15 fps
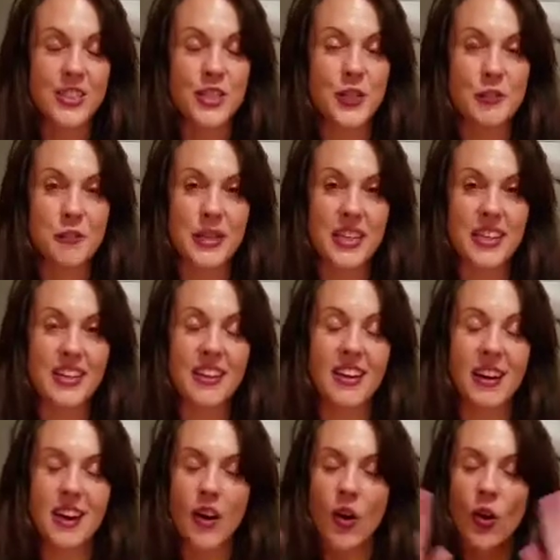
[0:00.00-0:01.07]
to me.
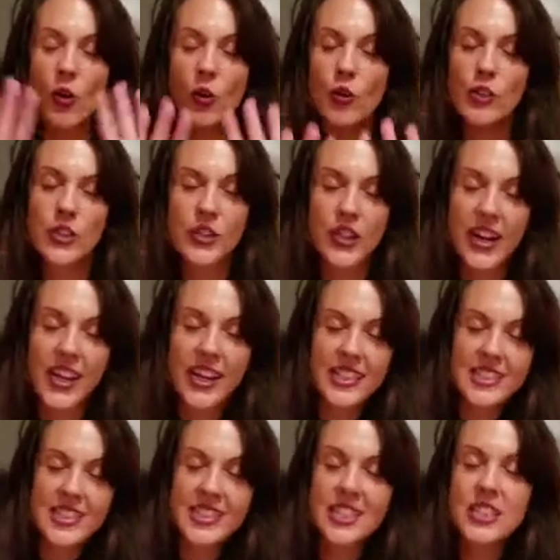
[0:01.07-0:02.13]
Hold your hands
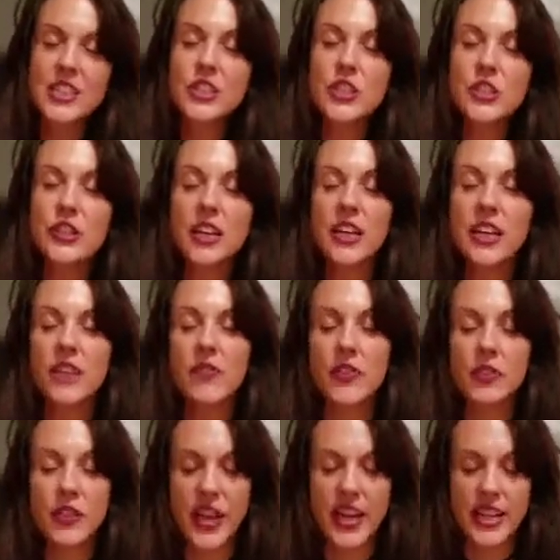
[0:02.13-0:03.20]
to the screen if you'd
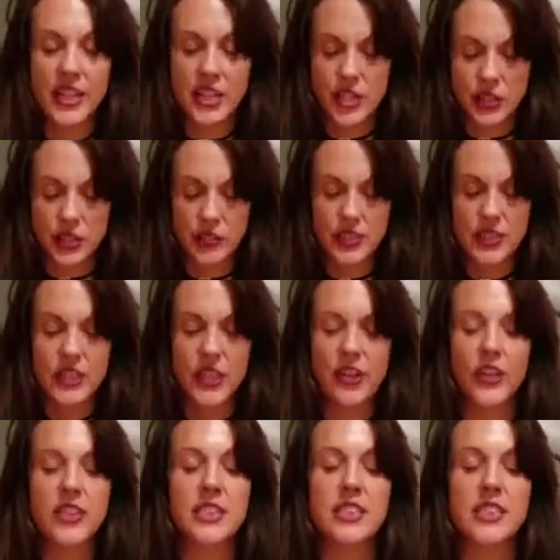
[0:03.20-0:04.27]
like to.
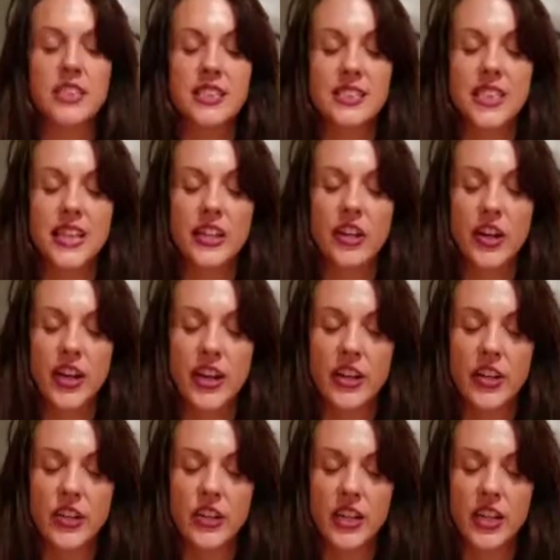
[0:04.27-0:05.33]
Seriously, send your
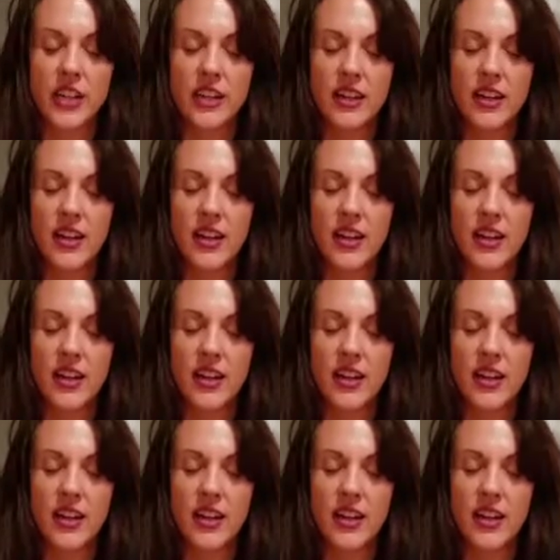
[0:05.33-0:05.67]
energy.